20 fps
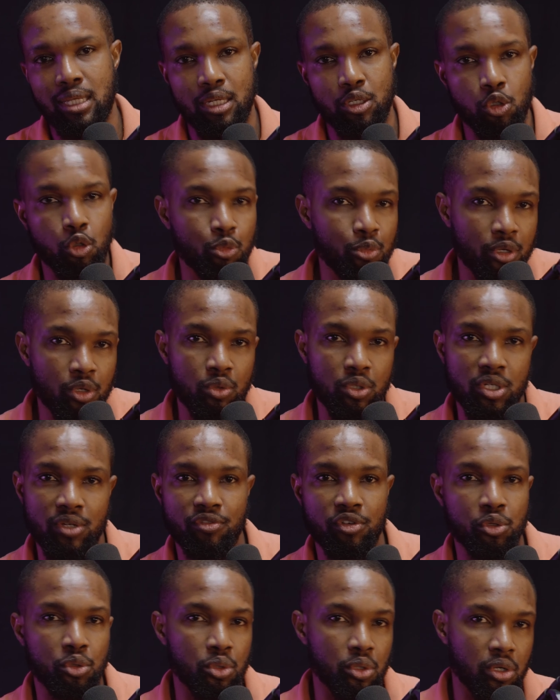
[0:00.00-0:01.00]
Adobe,
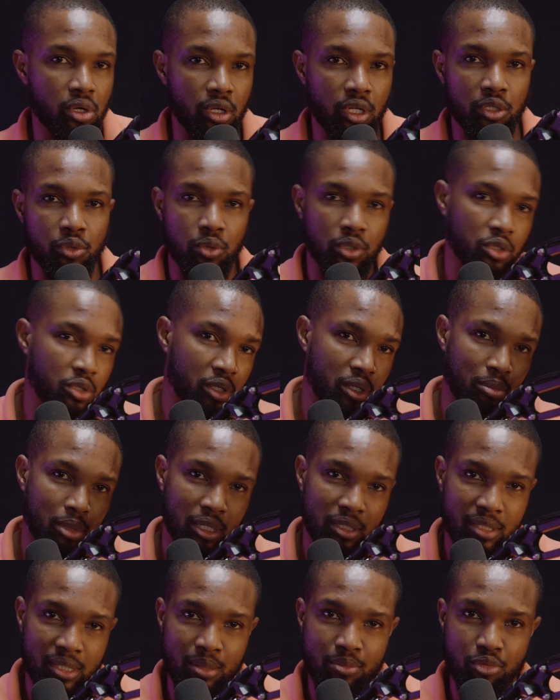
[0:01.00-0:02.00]
whichever you call it, we're talking
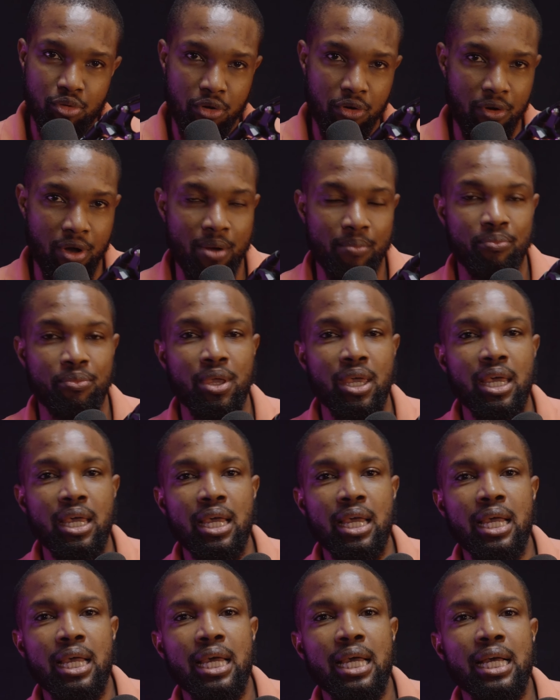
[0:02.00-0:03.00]
about the same program.
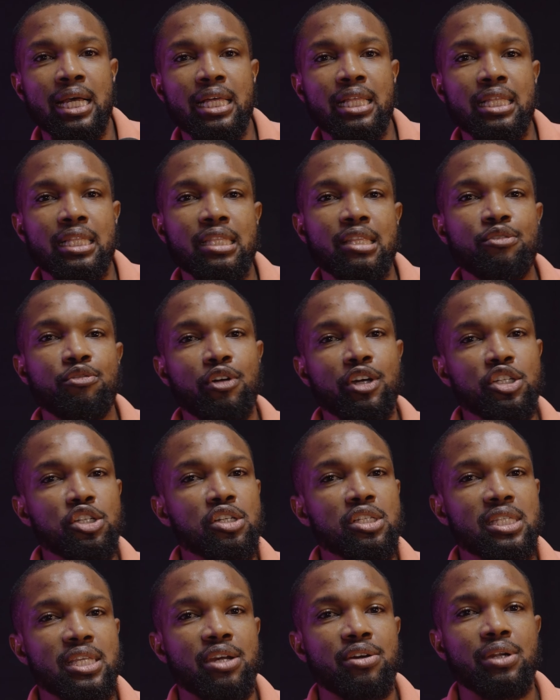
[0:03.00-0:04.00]
The
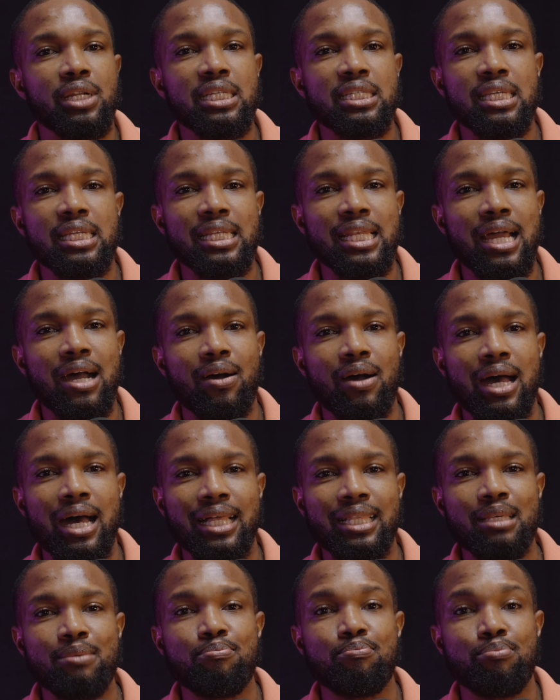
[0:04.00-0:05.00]
versions they're releasing now
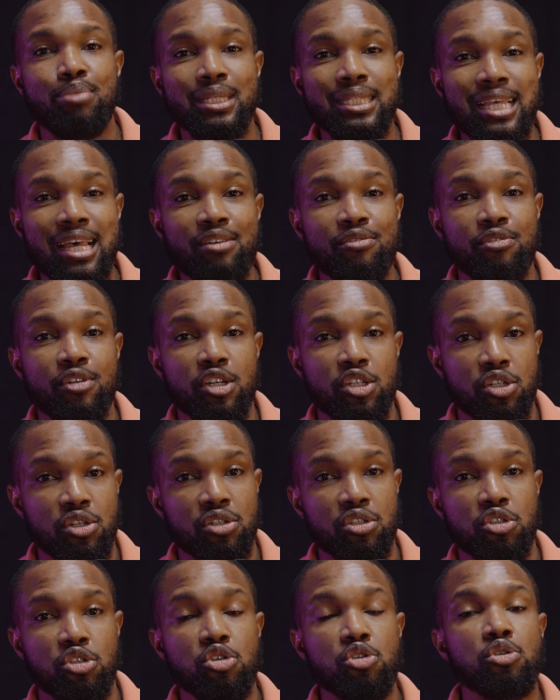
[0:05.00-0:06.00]
are the beta
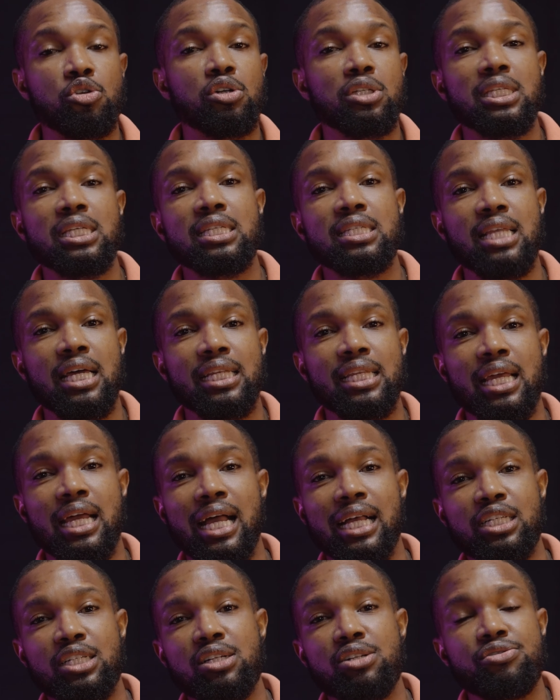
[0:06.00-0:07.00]
versions. You notice that they're
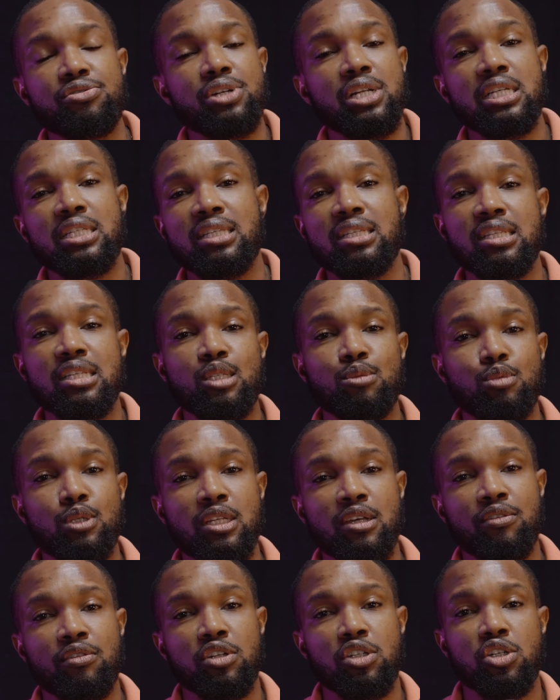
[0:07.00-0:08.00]
actually releasing these
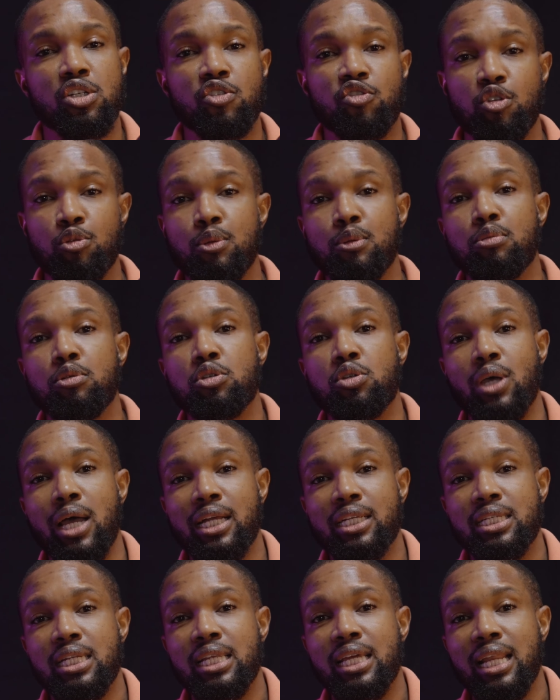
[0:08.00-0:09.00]
beta versions for people to
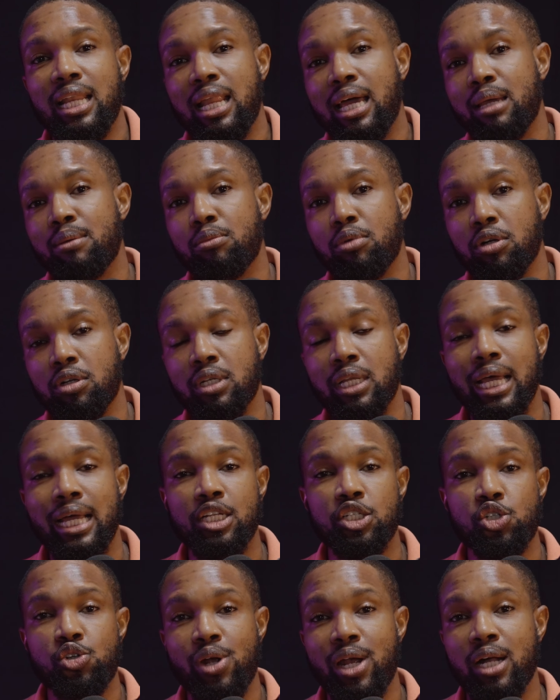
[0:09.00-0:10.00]
actually climb on
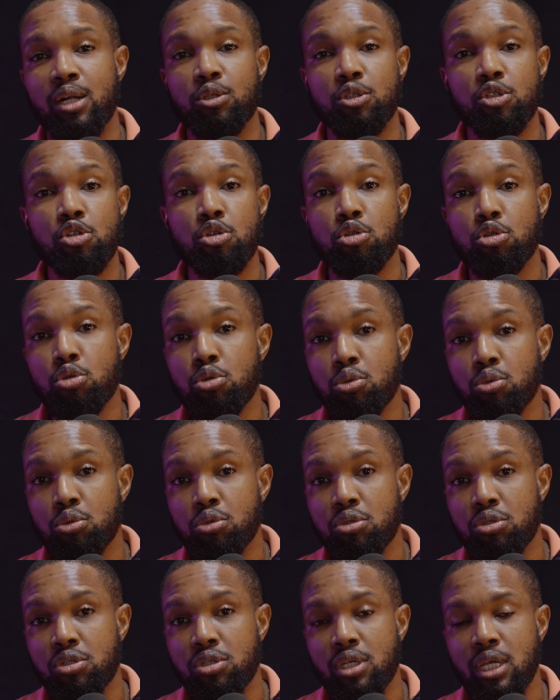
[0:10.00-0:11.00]
and try out new
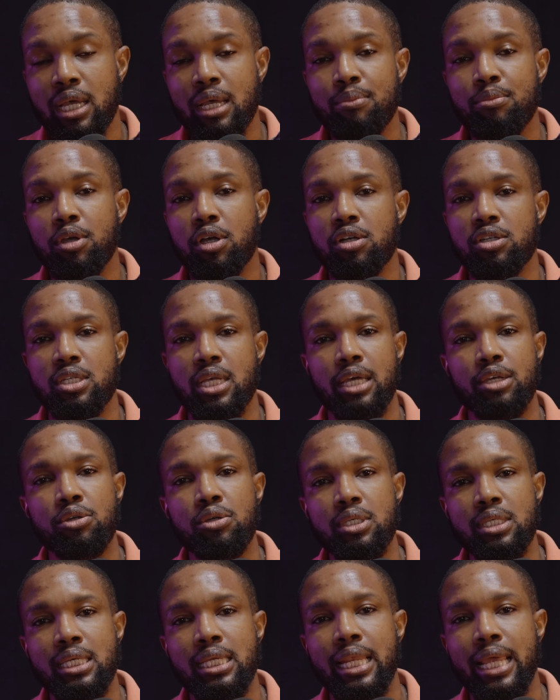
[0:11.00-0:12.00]
tools because they're
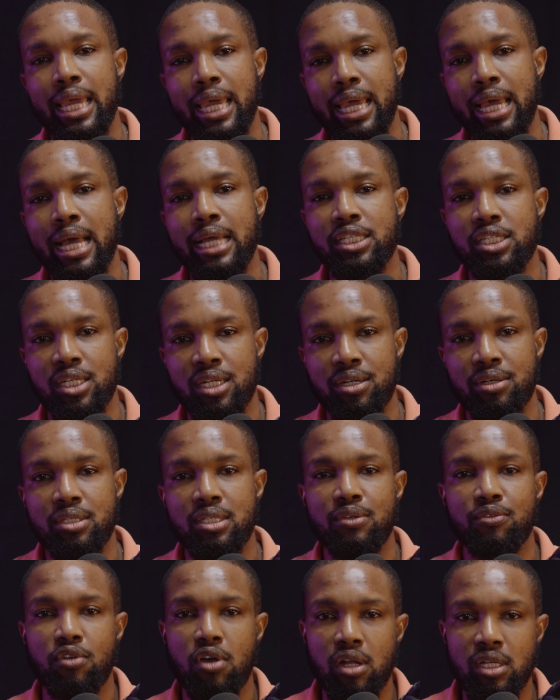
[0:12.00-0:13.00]
using AI
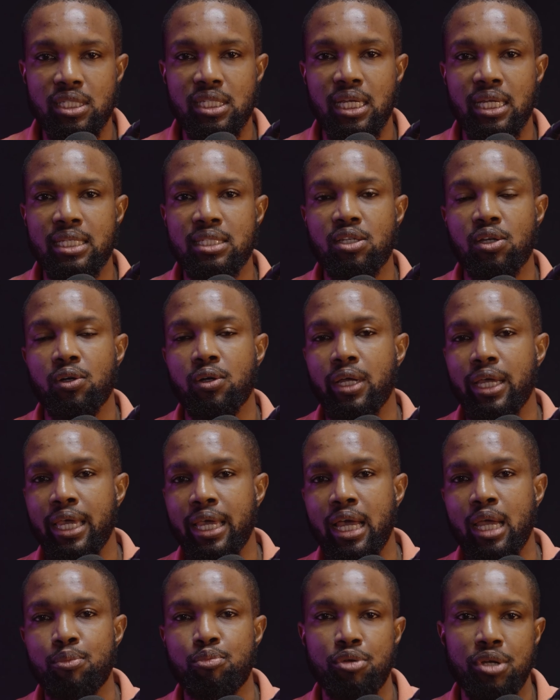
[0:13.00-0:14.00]
generative content or
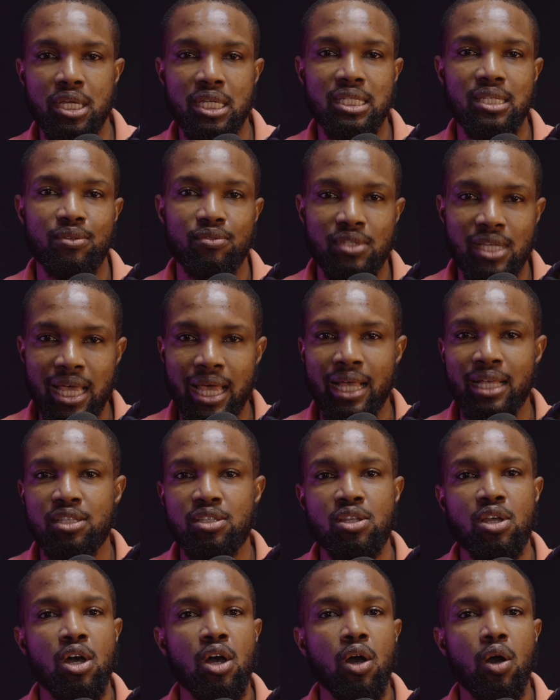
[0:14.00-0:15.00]
AI predictive
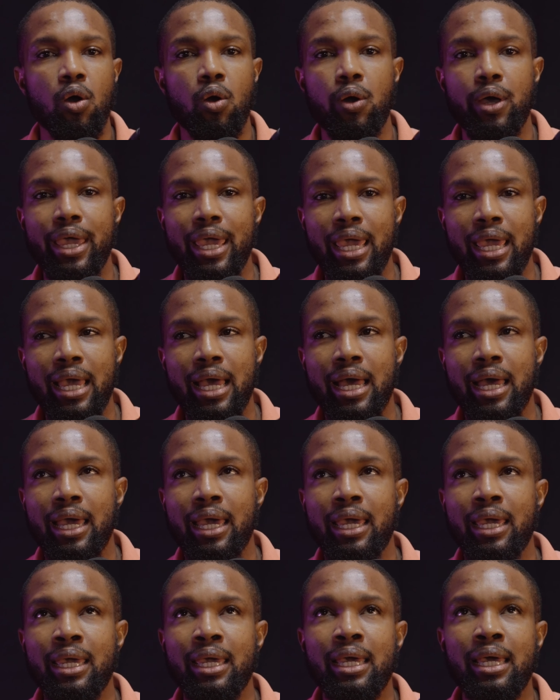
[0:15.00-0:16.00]
text or
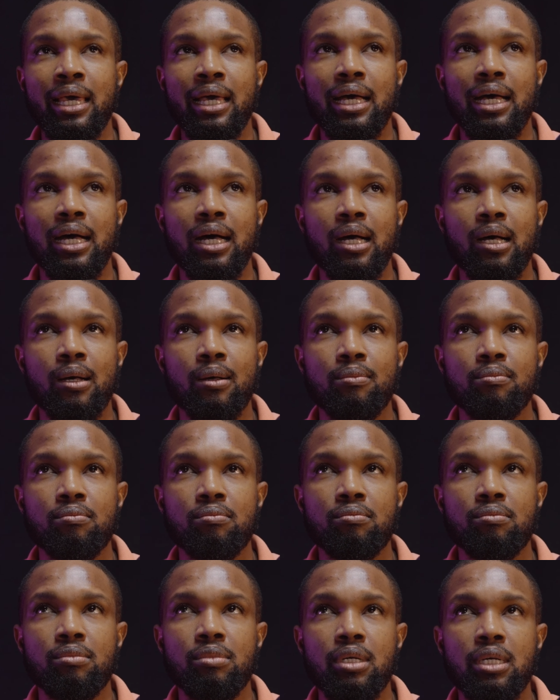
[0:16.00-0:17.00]
AI
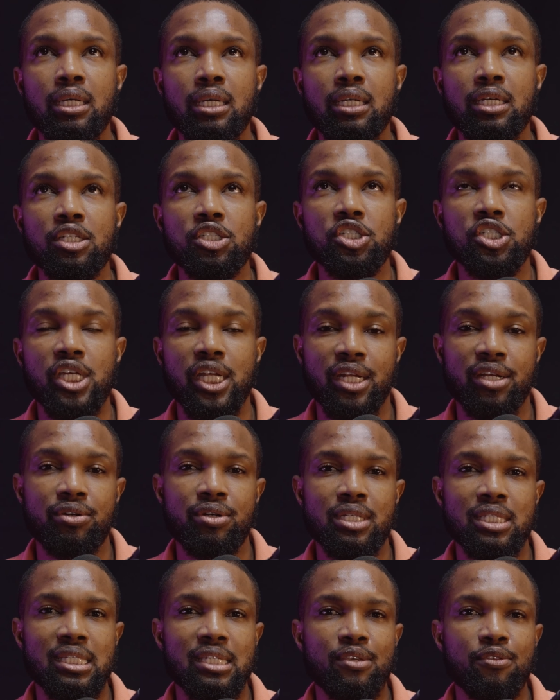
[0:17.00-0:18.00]

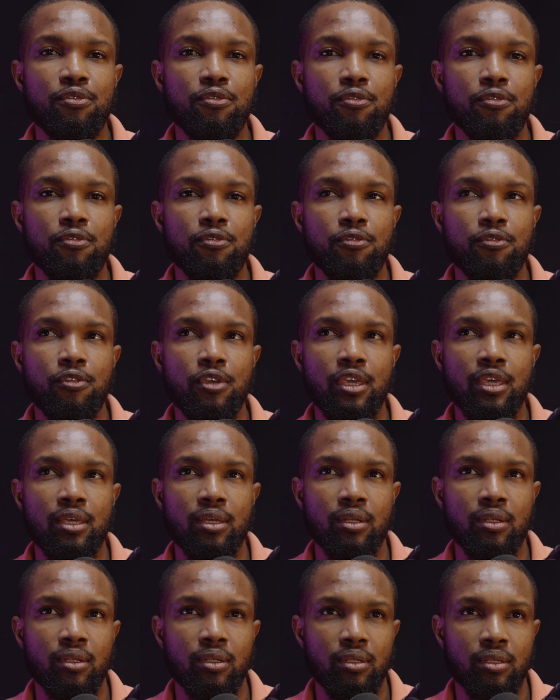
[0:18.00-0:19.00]
generative
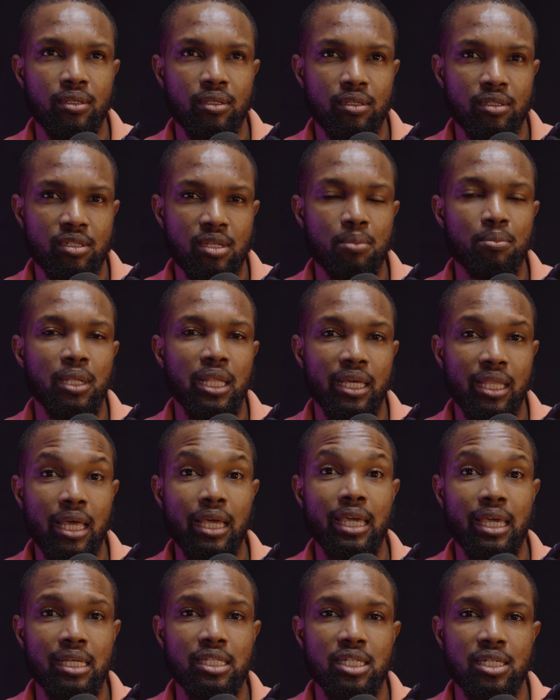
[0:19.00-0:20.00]
feel or something like that.
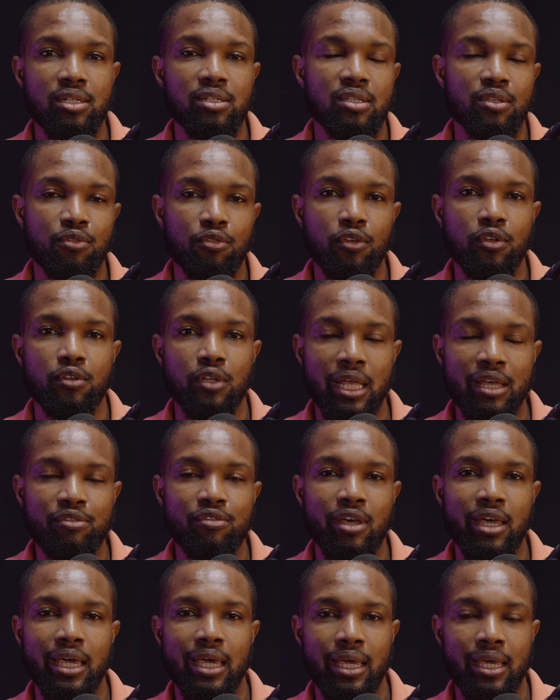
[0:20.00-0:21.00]
Yeah, generative feel,
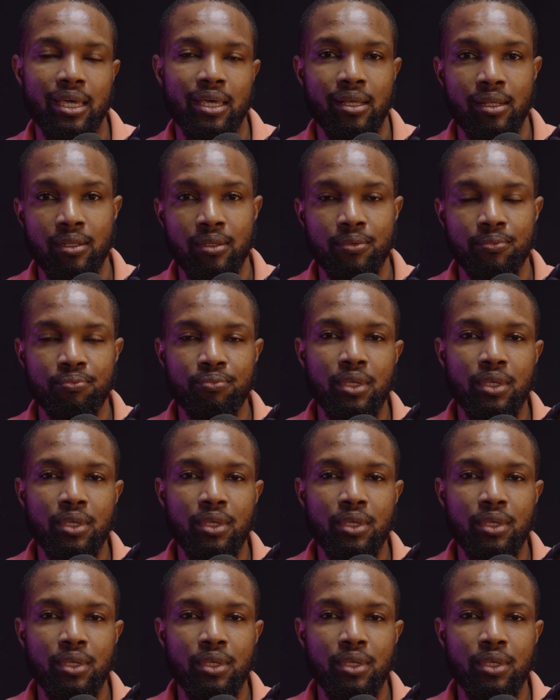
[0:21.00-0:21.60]
FIL.